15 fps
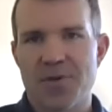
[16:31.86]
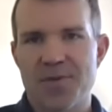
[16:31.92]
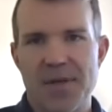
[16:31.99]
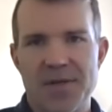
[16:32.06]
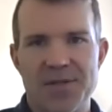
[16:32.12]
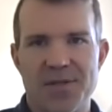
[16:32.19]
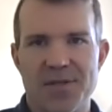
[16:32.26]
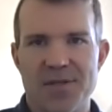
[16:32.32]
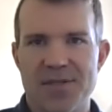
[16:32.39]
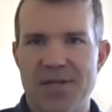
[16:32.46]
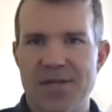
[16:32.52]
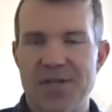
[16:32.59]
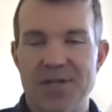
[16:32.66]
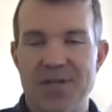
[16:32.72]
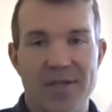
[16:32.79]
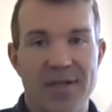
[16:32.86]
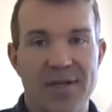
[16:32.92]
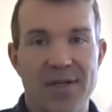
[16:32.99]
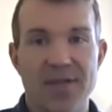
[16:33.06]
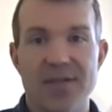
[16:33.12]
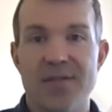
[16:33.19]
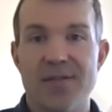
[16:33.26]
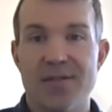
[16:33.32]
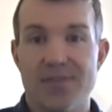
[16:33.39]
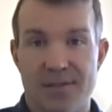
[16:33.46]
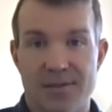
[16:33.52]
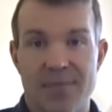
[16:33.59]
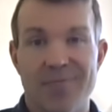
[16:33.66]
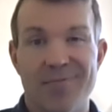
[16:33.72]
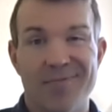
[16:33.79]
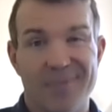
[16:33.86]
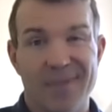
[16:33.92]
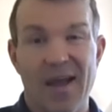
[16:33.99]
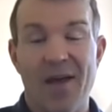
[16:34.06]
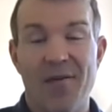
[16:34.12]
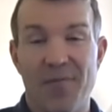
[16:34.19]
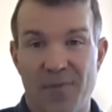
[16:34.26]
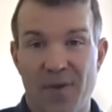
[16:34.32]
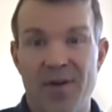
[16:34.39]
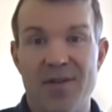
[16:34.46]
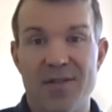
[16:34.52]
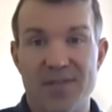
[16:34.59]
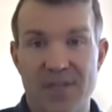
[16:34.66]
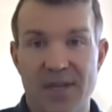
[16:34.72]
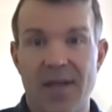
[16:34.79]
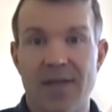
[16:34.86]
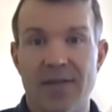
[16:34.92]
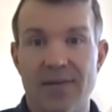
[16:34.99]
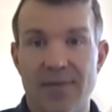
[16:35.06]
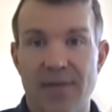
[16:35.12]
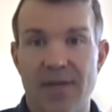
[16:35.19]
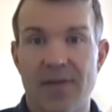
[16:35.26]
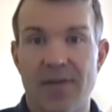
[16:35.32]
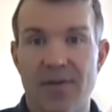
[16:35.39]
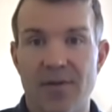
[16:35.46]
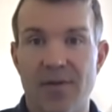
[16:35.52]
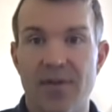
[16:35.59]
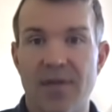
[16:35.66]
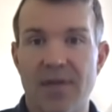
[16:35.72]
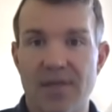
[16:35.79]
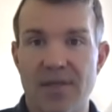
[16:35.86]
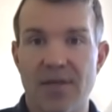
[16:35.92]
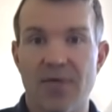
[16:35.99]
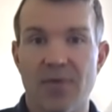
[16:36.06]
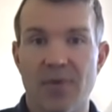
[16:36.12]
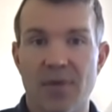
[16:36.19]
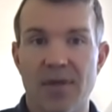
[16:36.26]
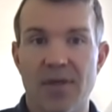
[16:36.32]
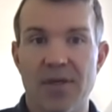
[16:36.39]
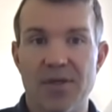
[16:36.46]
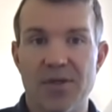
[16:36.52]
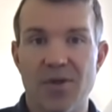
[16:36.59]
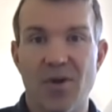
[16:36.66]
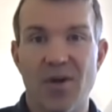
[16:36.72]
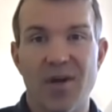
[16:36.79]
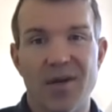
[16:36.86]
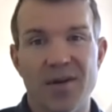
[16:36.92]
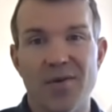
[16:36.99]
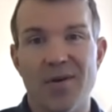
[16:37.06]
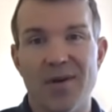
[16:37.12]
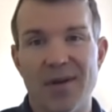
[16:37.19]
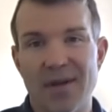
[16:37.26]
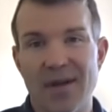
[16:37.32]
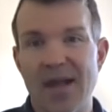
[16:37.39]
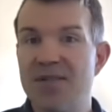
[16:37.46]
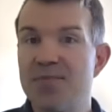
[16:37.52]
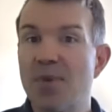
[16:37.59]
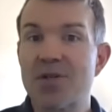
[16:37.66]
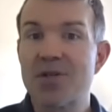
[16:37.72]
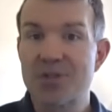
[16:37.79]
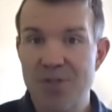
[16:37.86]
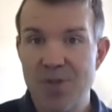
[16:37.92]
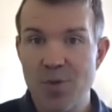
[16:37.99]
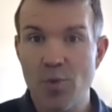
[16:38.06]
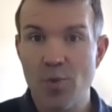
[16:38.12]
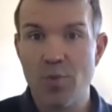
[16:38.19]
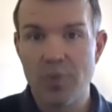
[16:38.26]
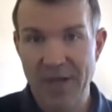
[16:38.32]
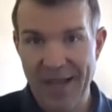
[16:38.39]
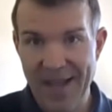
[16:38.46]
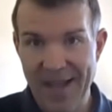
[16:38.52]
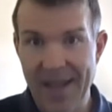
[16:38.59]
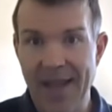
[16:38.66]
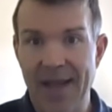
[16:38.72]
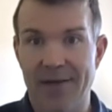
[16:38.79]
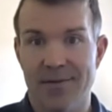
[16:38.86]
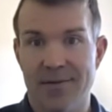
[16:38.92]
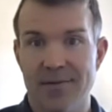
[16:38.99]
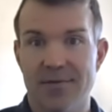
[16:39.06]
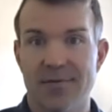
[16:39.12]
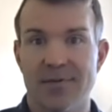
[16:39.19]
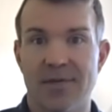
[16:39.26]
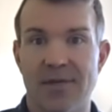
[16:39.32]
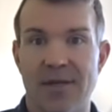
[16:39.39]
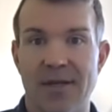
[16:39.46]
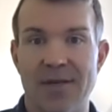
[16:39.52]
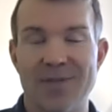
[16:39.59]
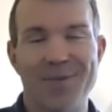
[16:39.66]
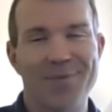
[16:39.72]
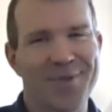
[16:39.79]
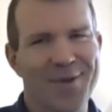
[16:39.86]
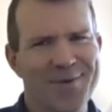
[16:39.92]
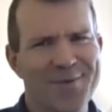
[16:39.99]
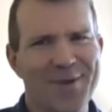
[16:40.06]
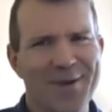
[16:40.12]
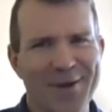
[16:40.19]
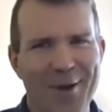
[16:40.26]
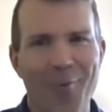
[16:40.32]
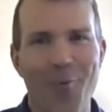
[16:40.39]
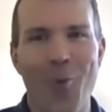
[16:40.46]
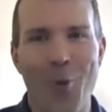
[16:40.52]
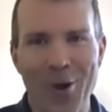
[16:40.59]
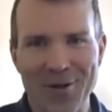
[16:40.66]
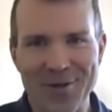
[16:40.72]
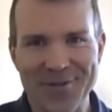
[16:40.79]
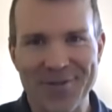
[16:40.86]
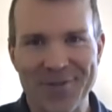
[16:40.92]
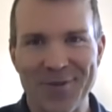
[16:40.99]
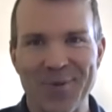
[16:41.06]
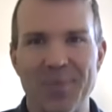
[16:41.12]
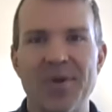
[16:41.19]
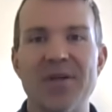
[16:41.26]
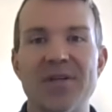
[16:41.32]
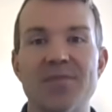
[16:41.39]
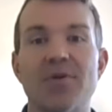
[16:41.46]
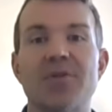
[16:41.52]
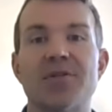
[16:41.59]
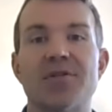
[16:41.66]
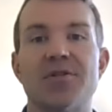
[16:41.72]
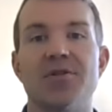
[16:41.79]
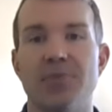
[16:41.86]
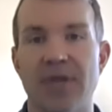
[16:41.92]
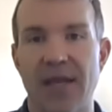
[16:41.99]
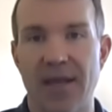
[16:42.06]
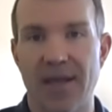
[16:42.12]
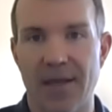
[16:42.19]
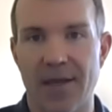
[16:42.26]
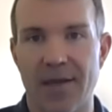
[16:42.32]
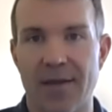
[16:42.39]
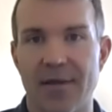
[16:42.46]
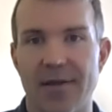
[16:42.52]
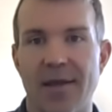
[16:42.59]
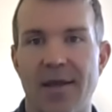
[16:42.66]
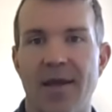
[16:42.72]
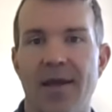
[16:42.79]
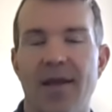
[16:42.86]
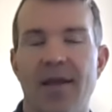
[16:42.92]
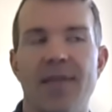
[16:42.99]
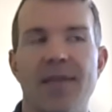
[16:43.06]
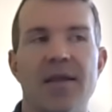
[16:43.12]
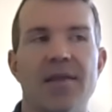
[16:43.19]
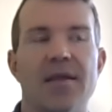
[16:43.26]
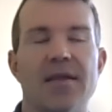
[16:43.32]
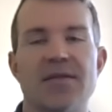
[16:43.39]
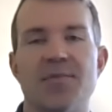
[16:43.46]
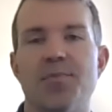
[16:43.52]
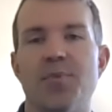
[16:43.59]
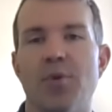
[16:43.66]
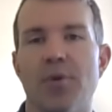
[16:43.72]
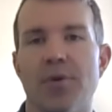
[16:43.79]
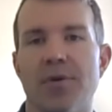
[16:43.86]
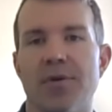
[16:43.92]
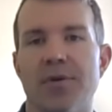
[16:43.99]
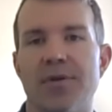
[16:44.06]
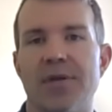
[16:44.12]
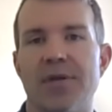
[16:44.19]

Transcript: specialization that is have fun as a kid and do the thing that you really enjoy and do it as much as you can, right? Sometimes you might not want to, but as much as you can. And that's important